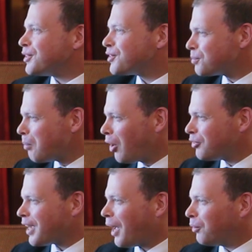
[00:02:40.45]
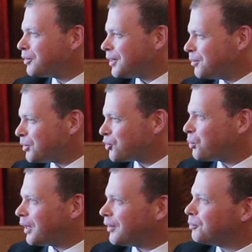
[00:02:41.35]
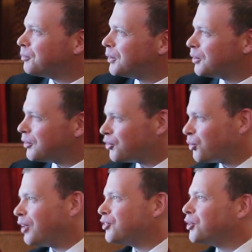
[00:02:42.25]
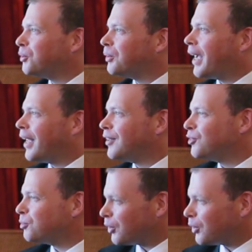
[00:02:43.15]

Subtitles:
a small town in between Toronto and